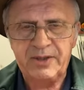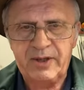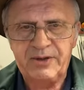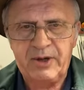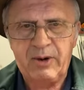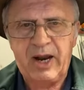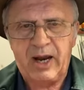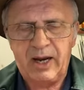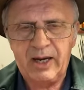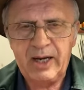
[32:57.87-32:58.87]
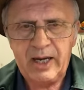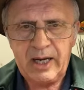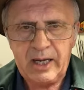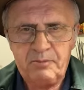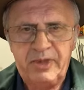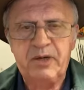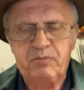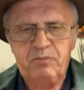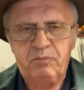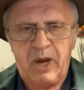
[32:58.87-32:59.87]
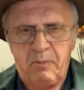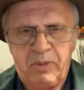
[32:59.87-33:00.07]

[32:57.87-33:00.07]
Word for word: There, there, are big uh,